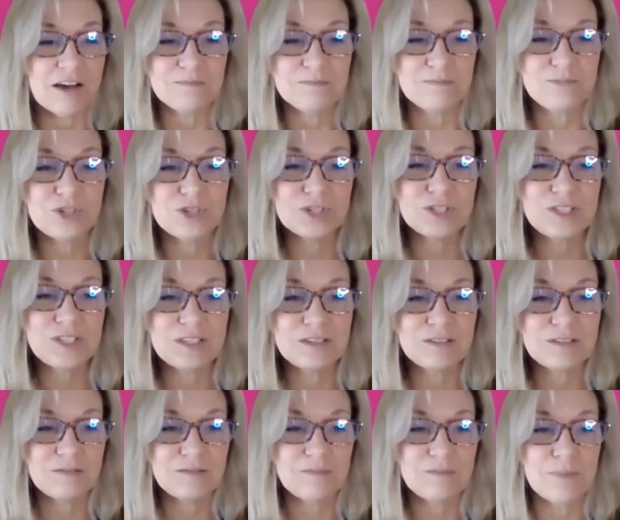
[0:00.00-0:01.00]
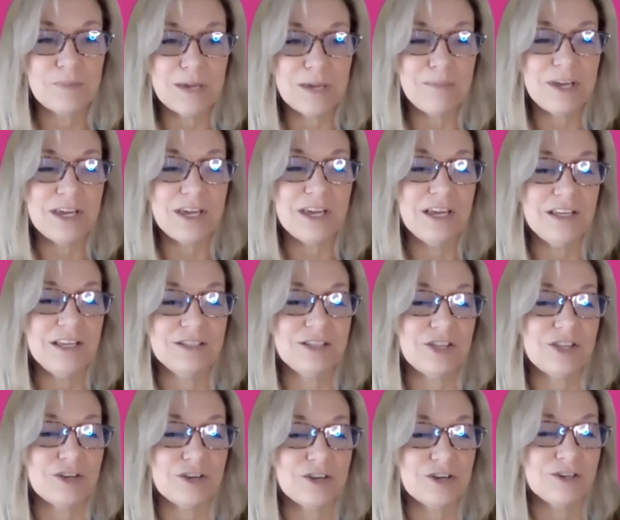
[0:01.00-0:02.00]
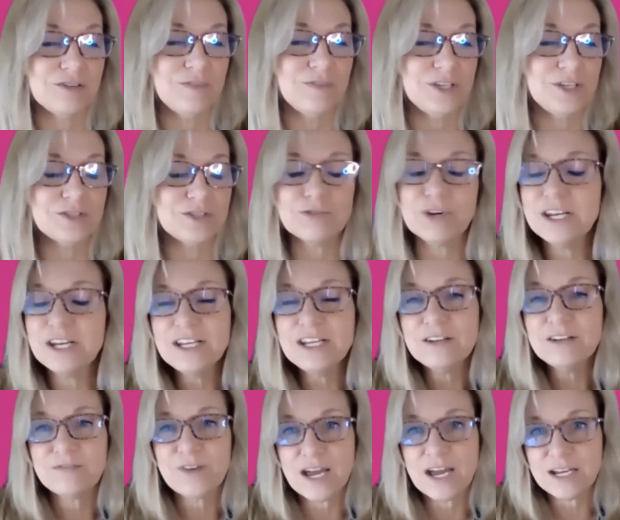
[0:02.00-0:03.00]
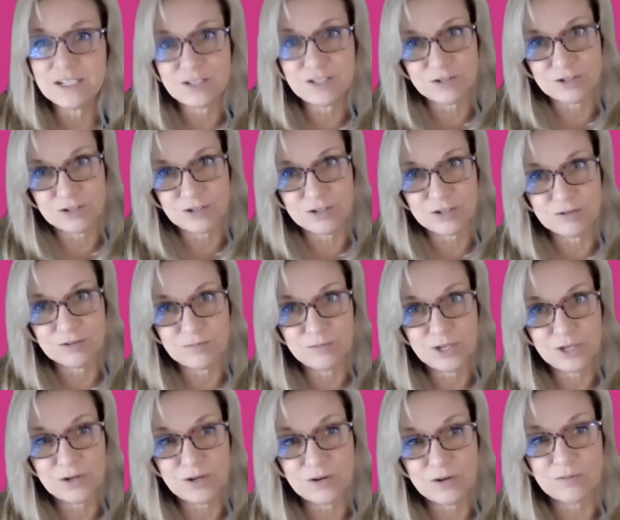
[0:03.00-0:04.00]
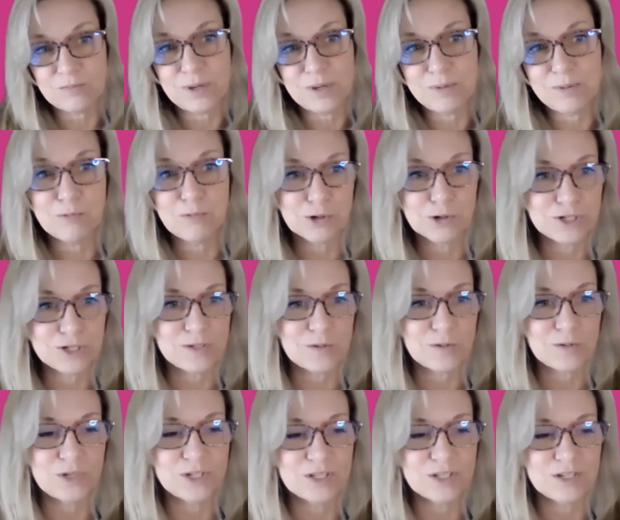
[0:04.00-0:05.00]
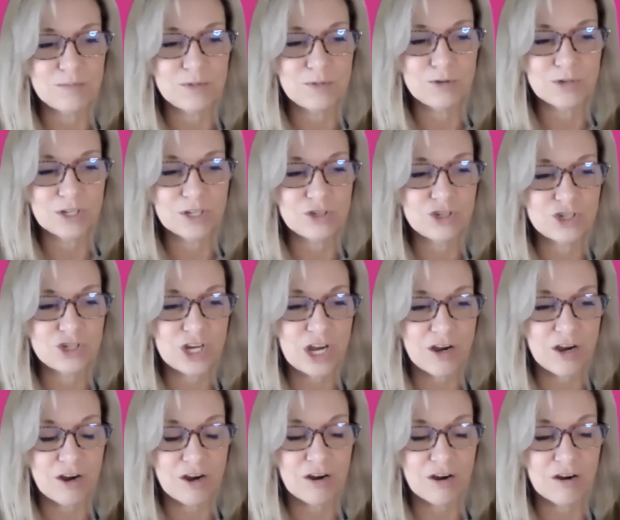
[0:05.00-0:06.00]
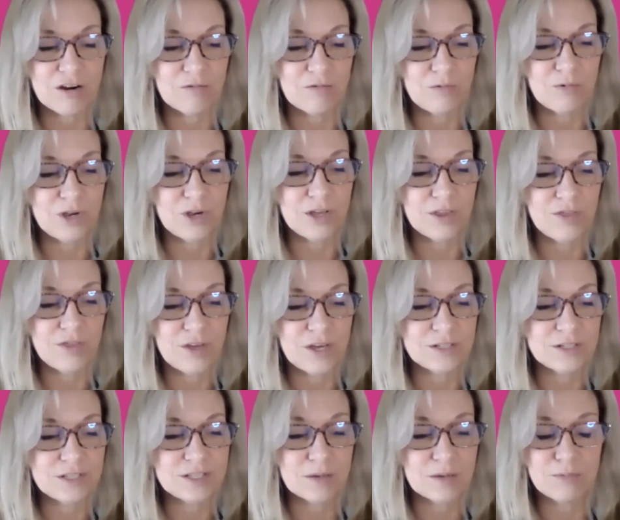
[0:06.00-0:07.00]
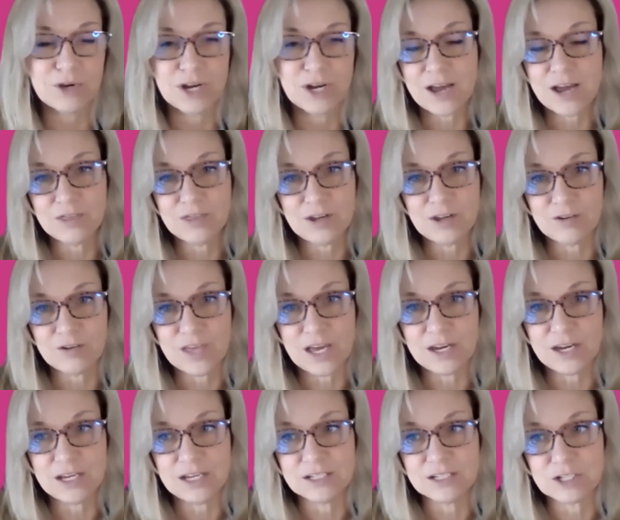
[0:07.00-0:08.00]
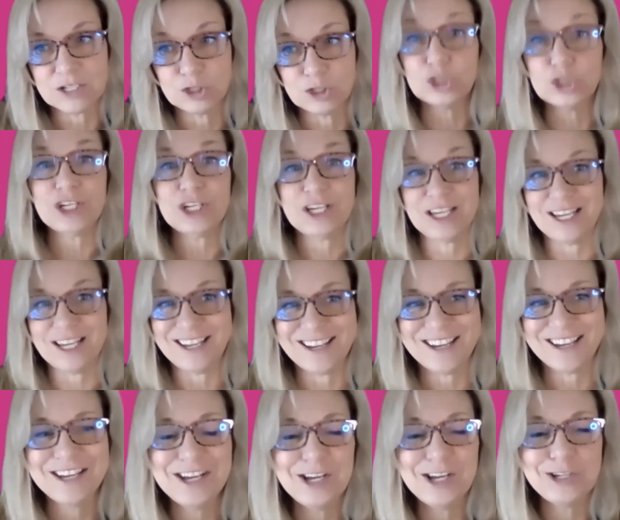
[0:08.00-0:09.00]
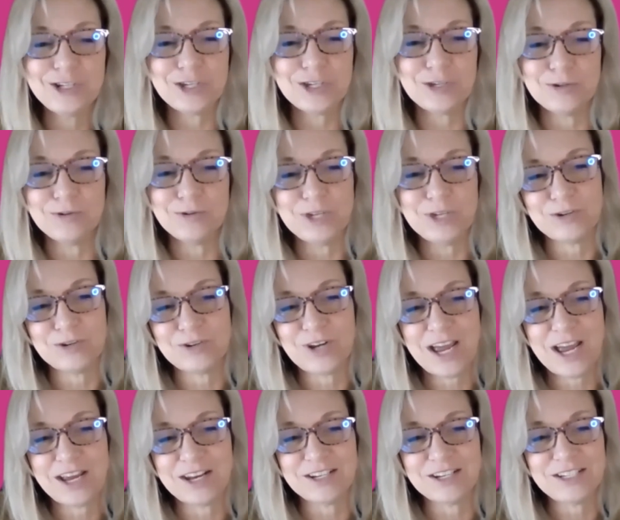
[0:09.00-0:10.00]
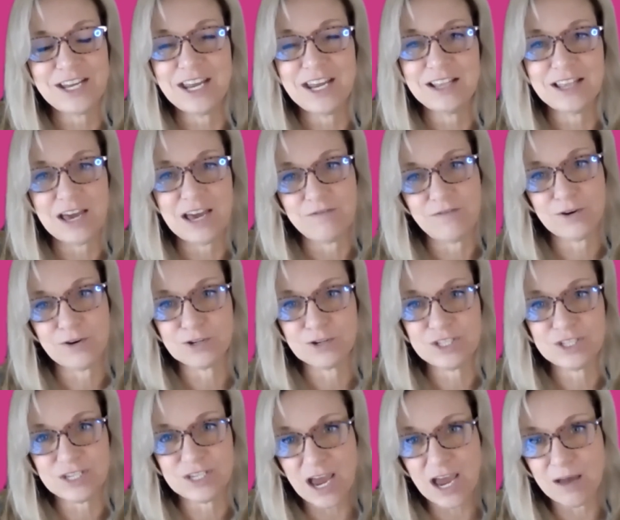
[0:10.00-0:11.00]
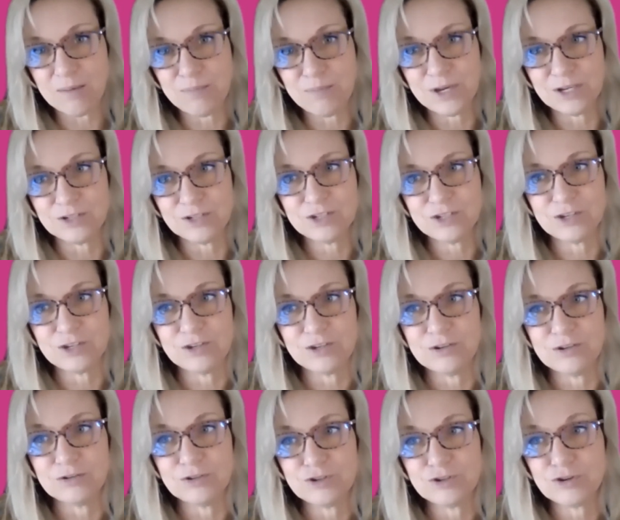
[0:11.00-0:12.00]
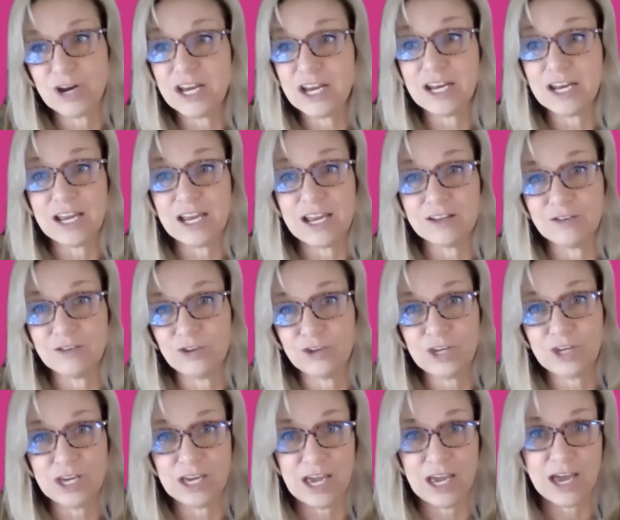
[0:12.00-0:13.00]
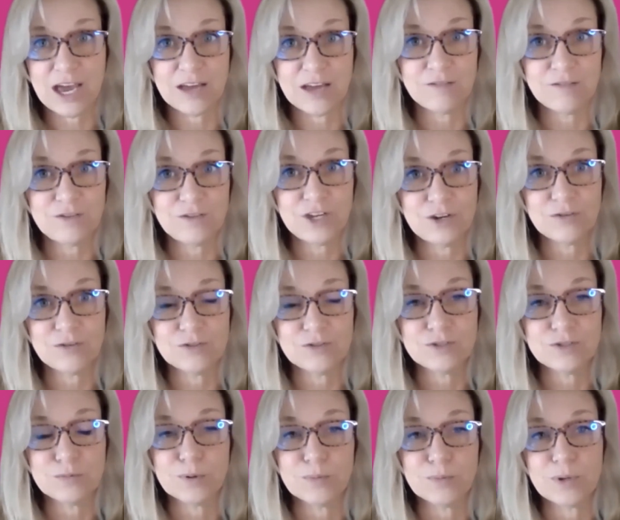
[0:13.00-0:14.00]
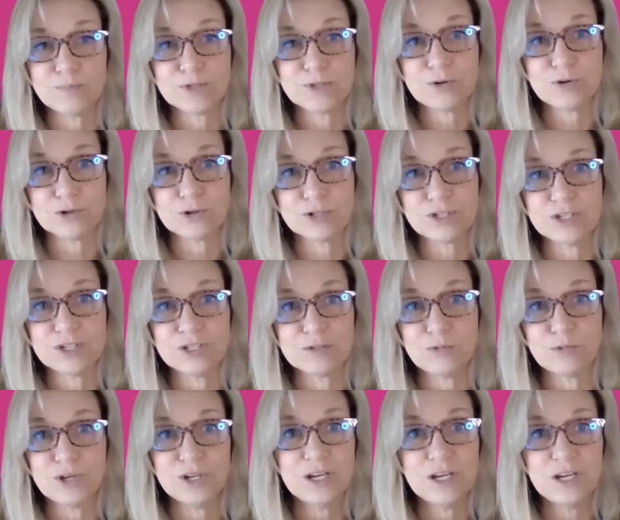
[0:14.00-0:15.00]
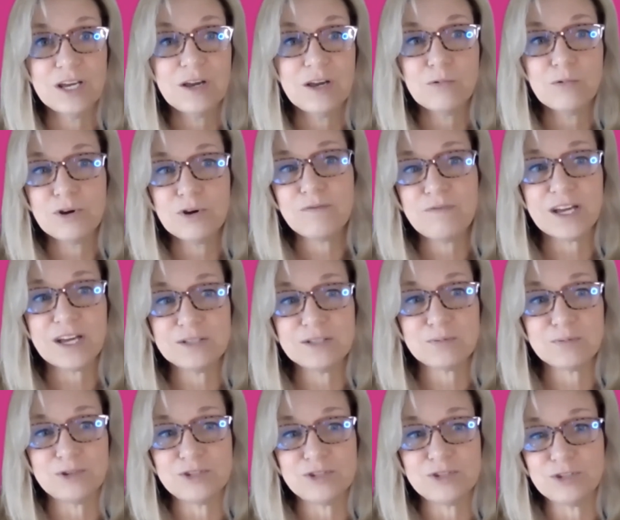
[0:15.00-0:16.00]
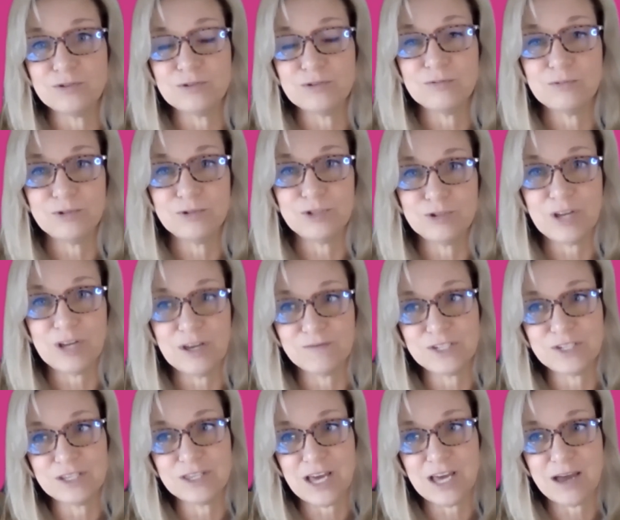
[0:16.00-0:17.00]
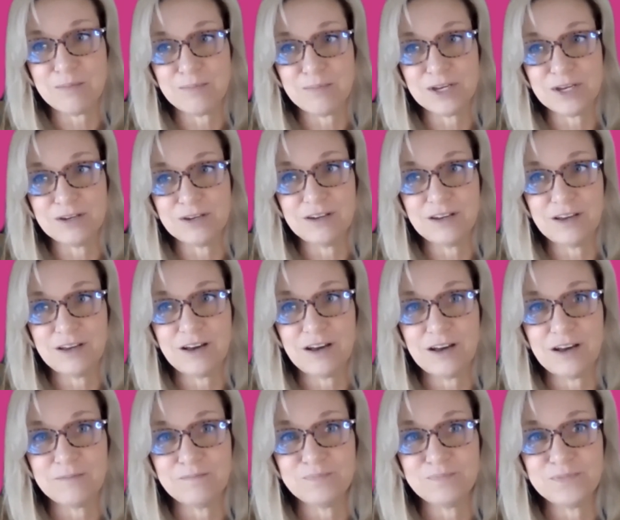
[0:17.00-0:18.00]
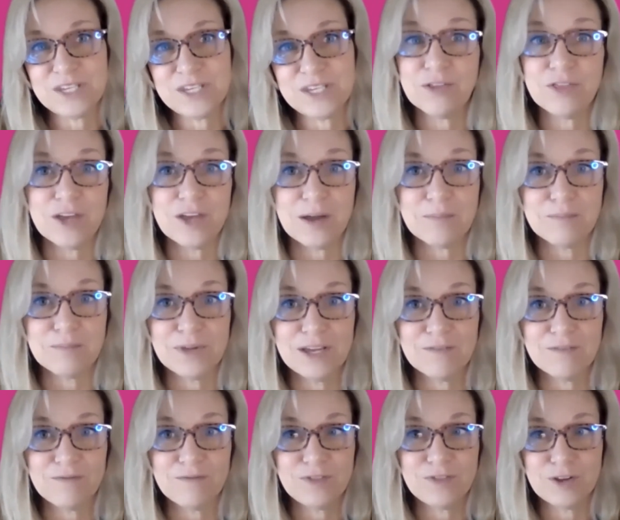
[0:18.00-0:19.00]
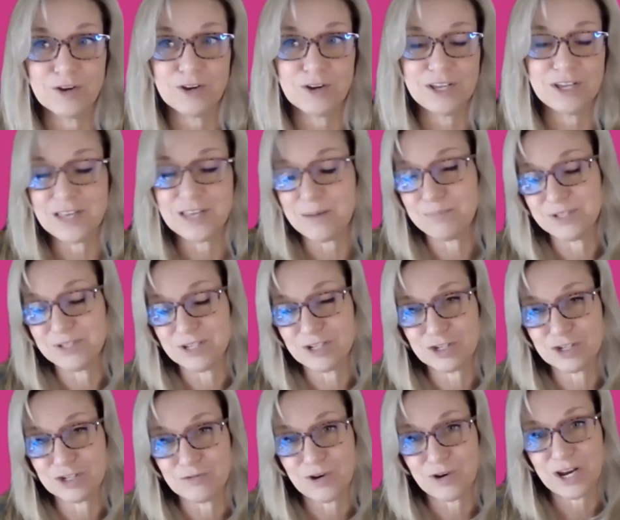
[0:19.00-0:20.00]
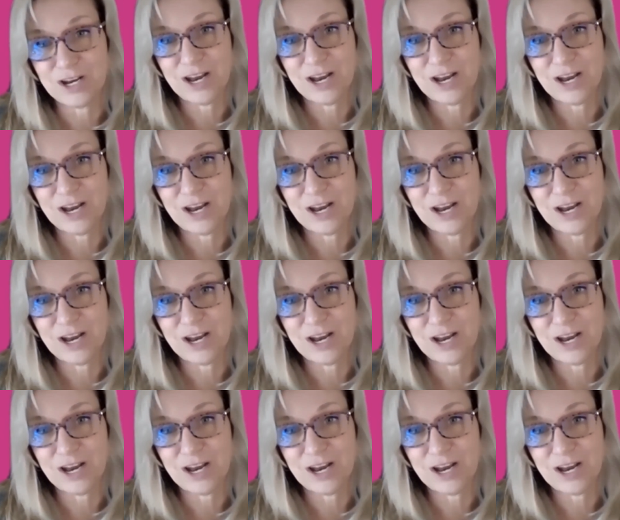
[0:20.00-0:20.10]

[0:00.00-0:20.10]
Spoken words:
just maybe is there any advice or maybe words of wisdom you could share with someone out there that is looking to kind of take that first step into training and looking at the Supermoms courses? What advice would you give to them and tell them if they're in that position right